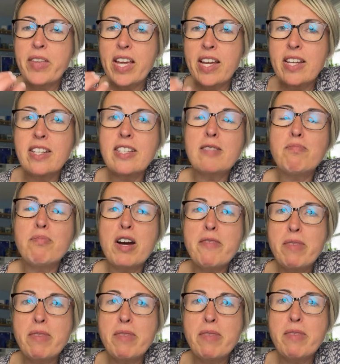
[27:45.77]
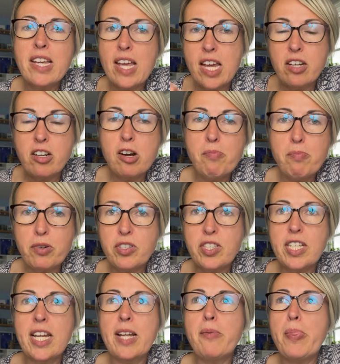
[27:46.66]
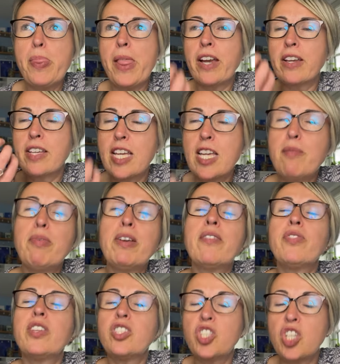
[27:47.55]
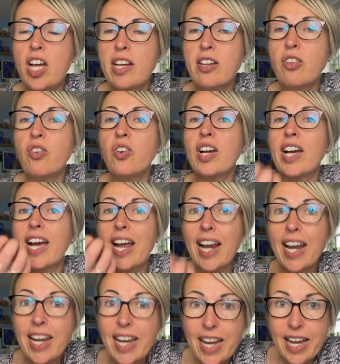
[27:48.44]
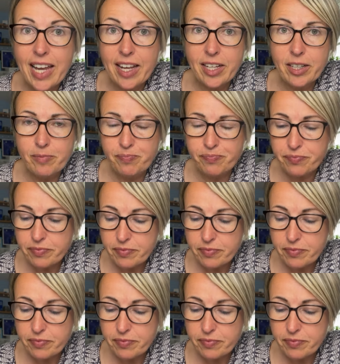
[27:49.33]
it is by being in our body and keeping the channel clear